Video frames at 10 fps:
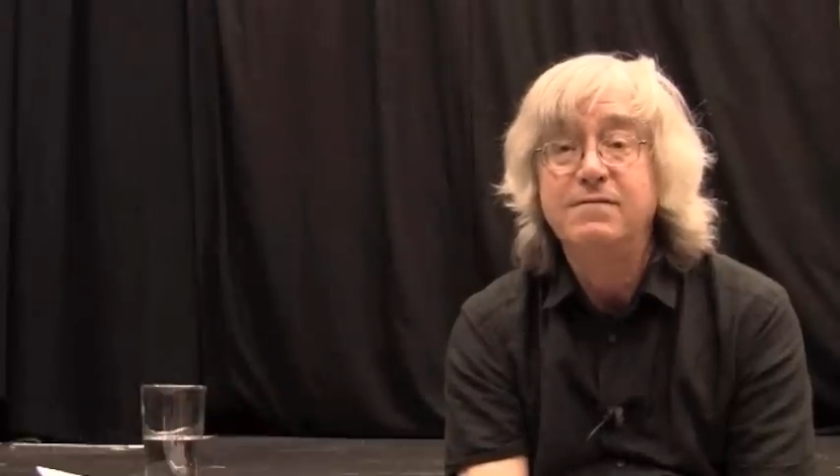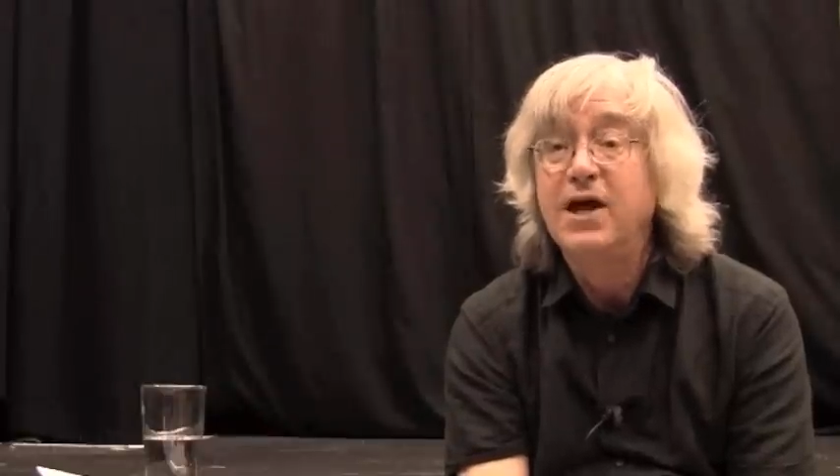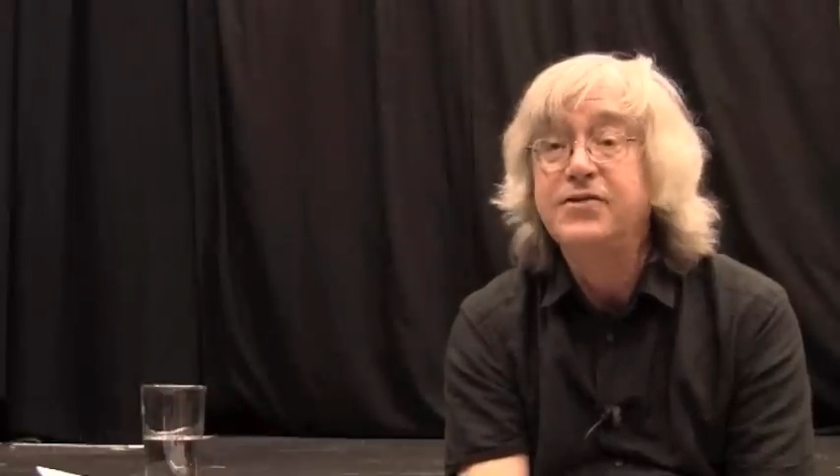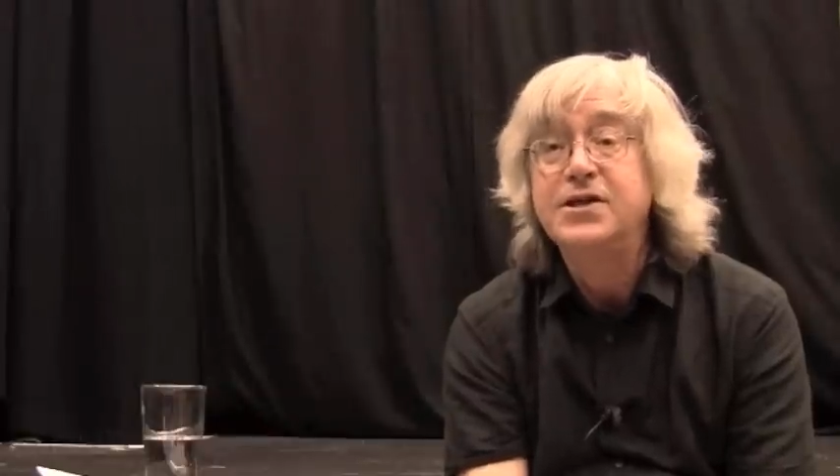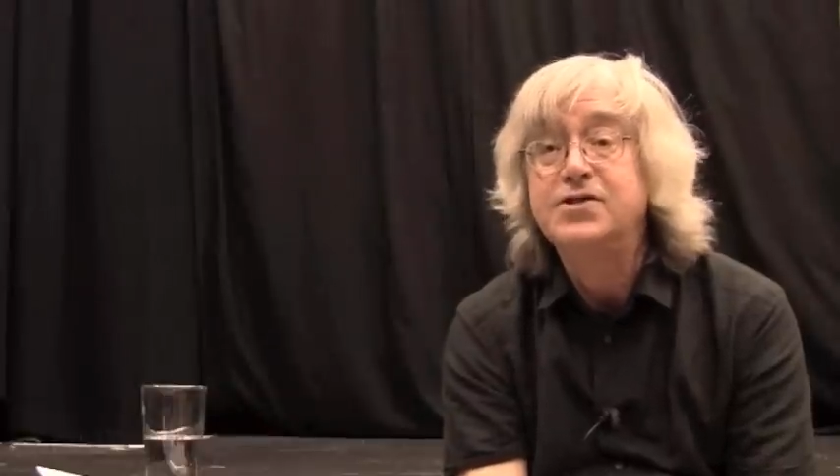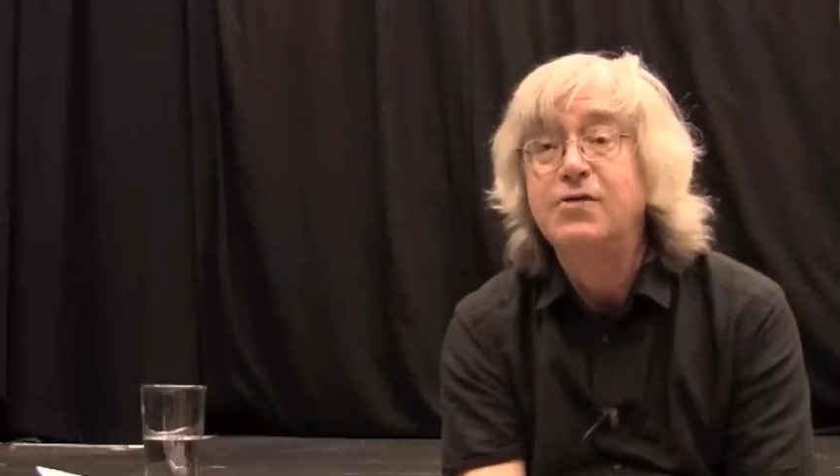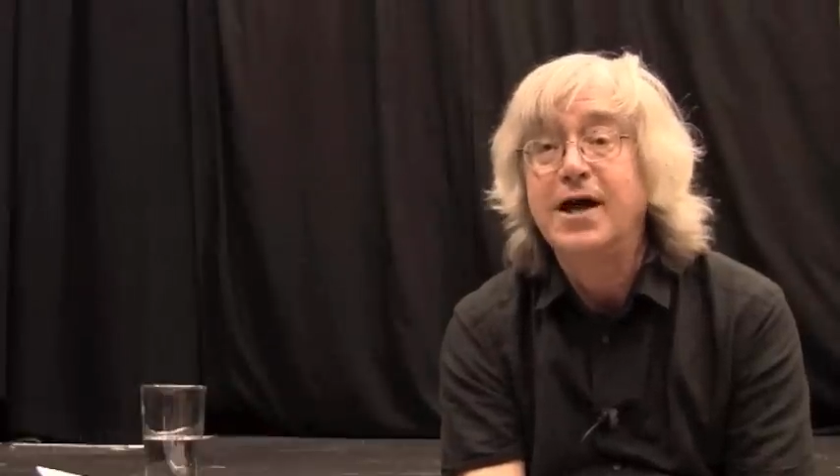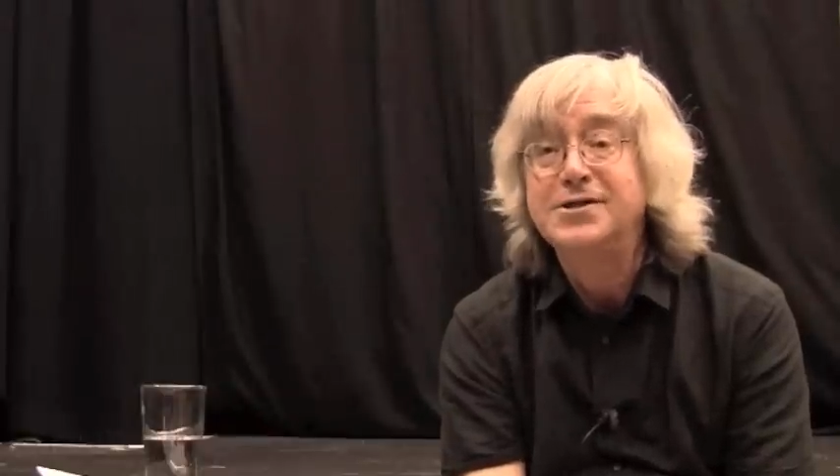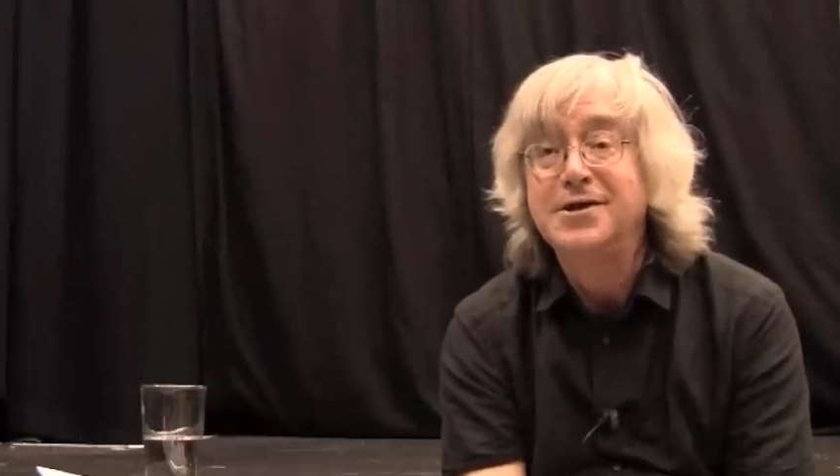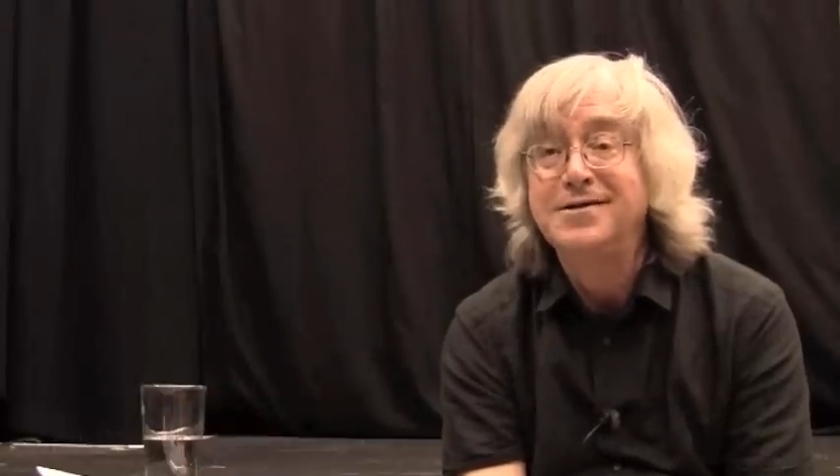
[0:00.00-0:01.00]
nothing to
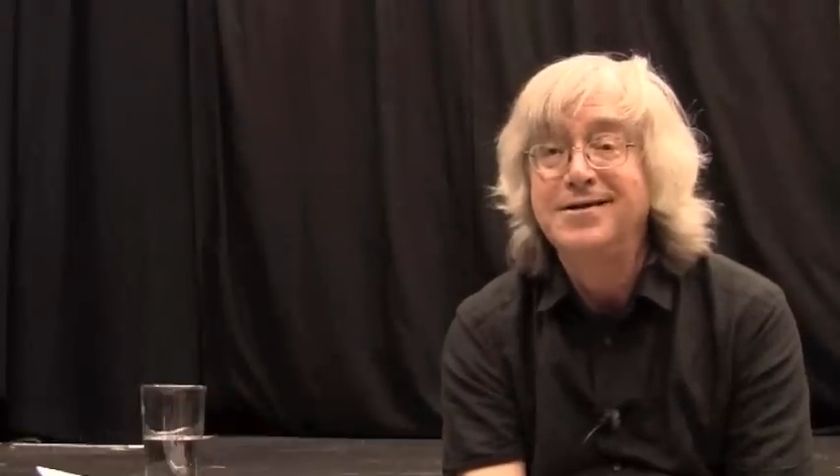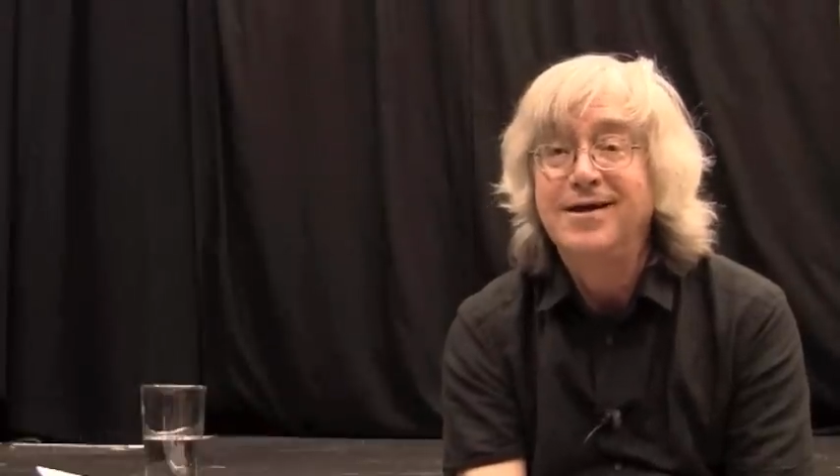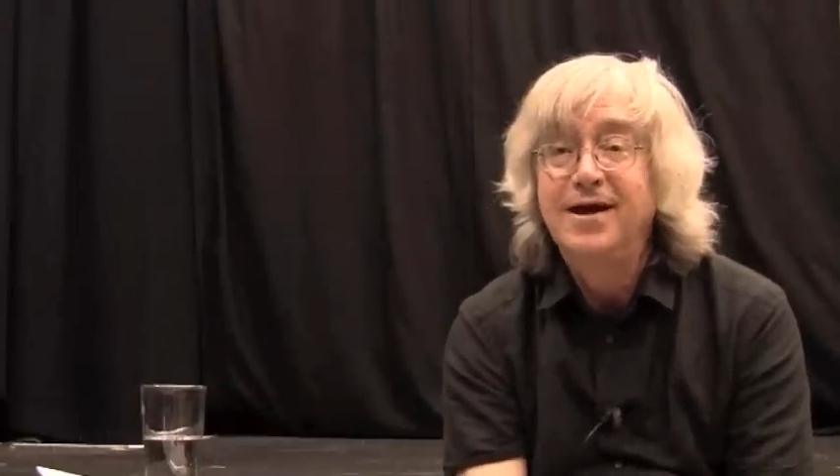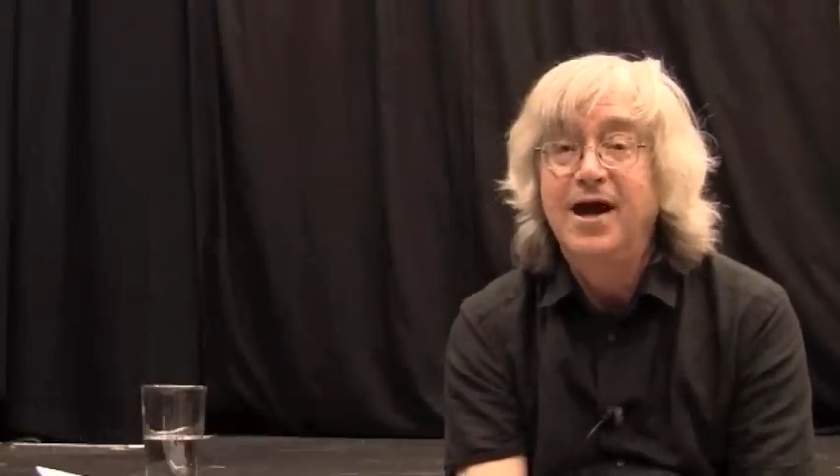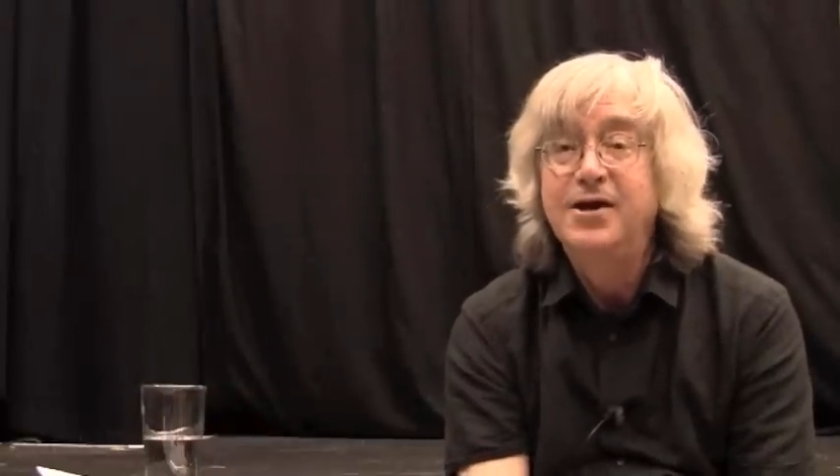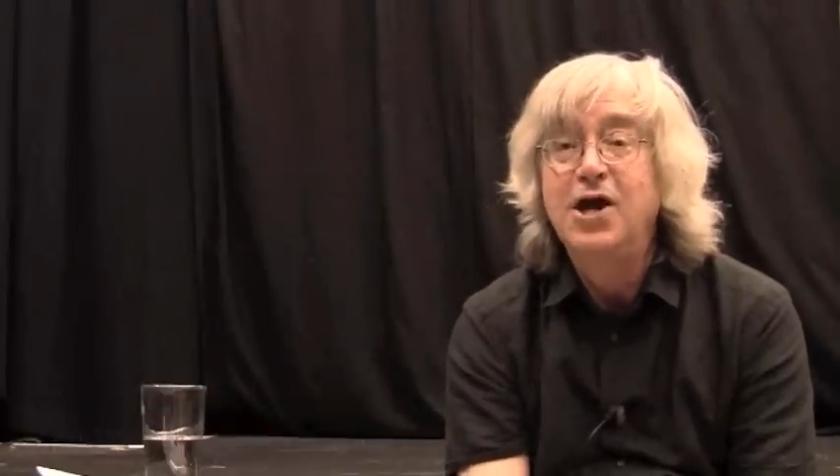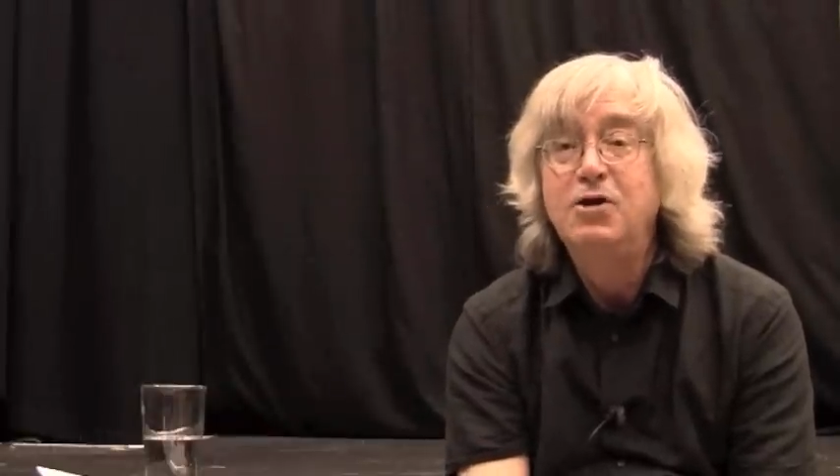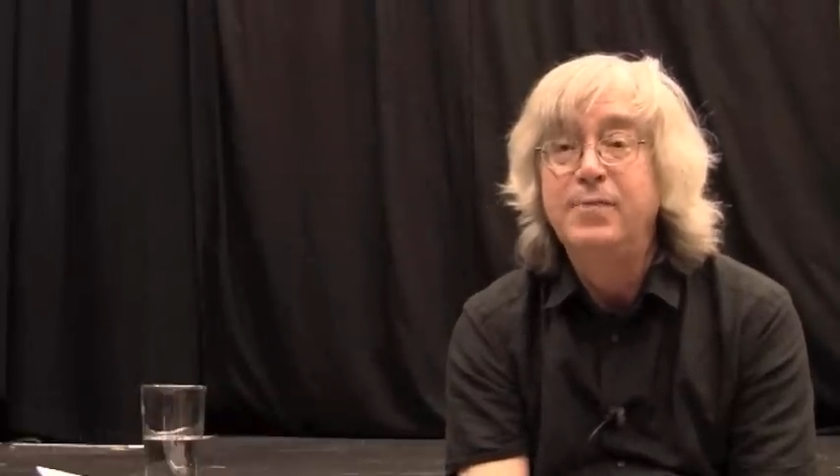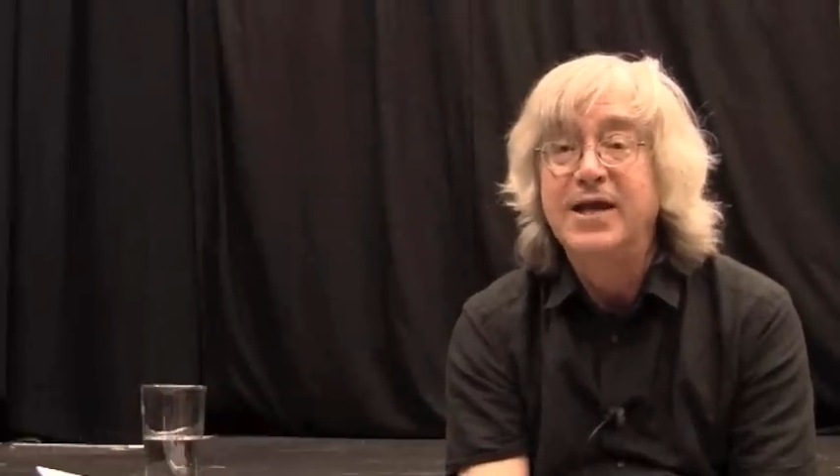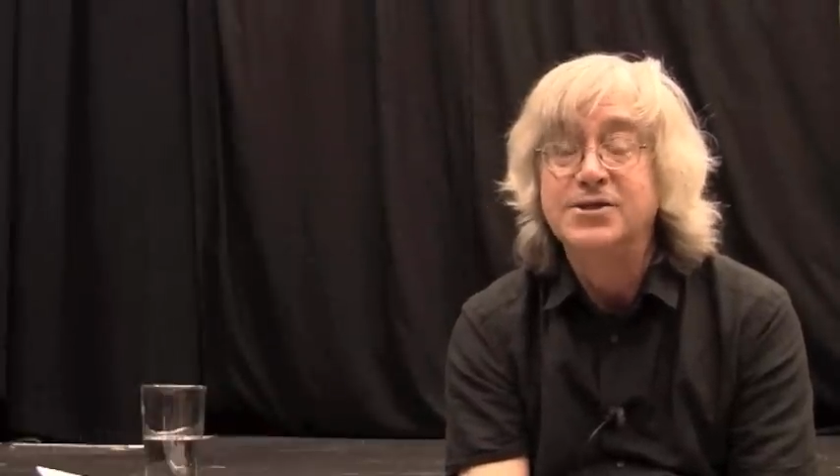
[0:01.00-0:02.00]
write on and
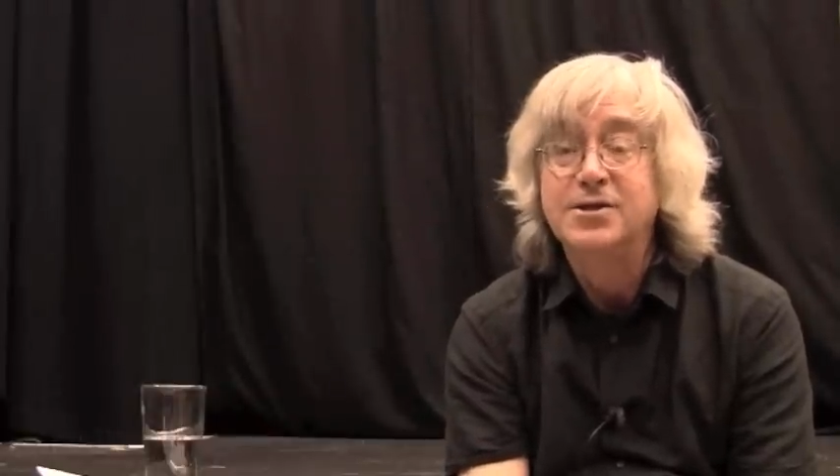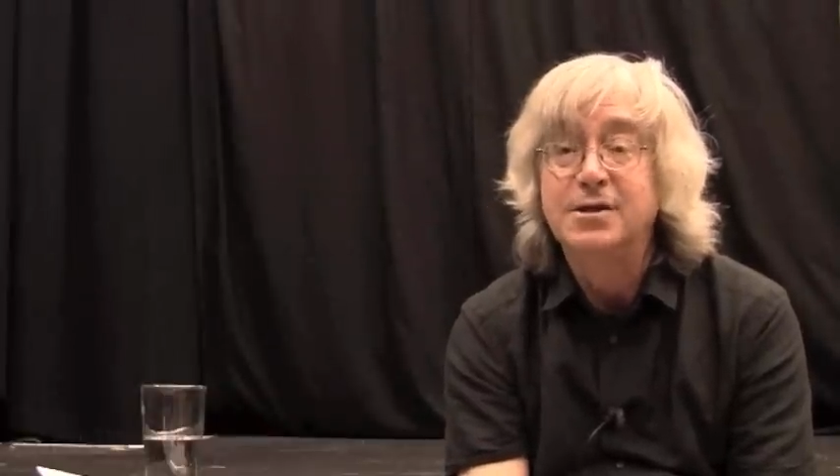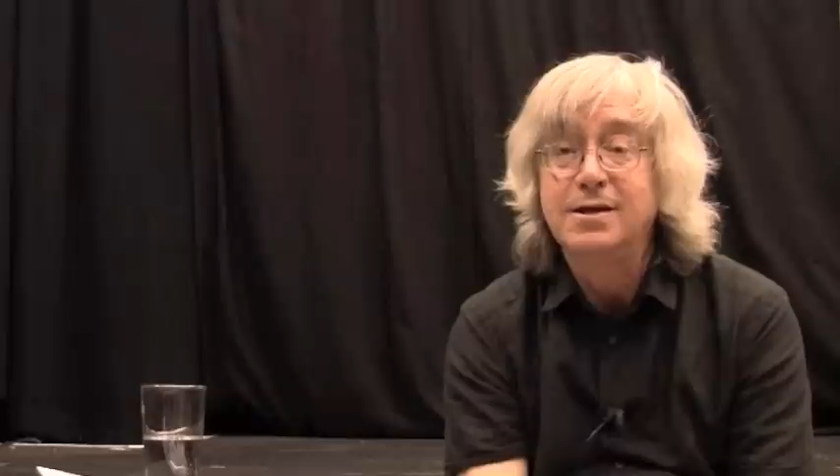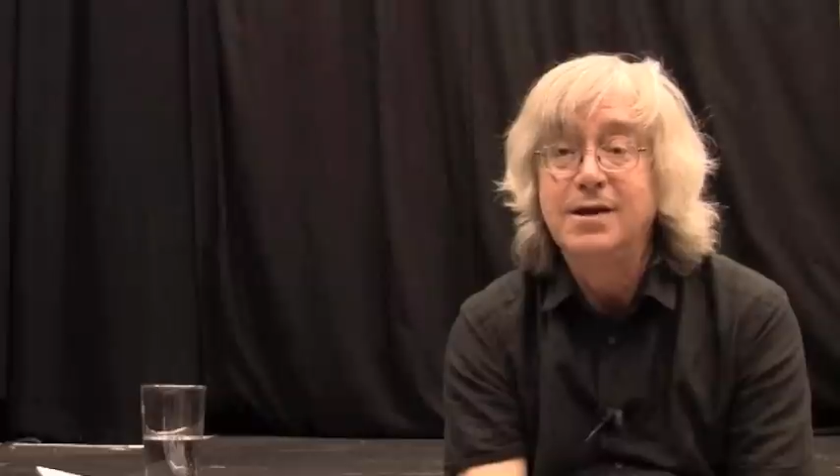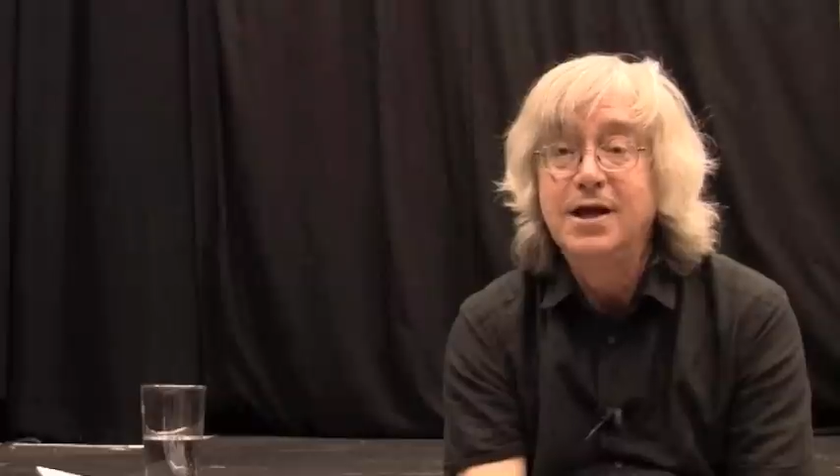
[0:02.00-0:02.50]
no pencil.